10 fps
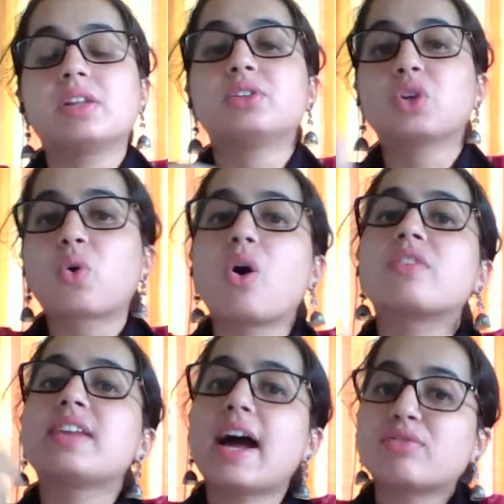the court
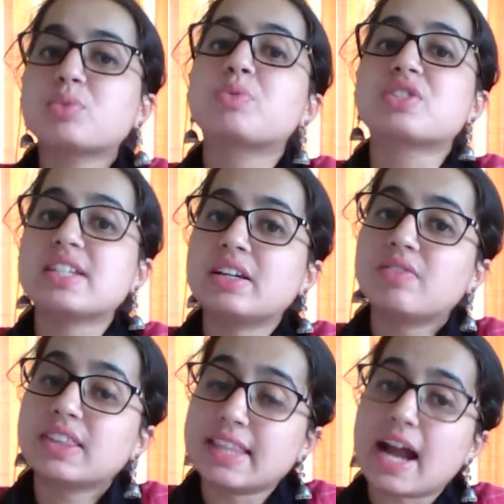will have to proceed
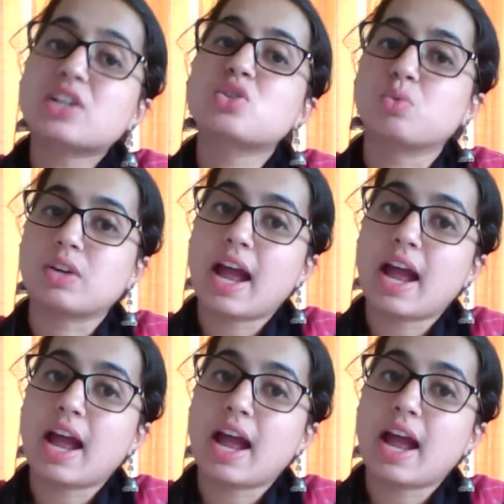with that suit.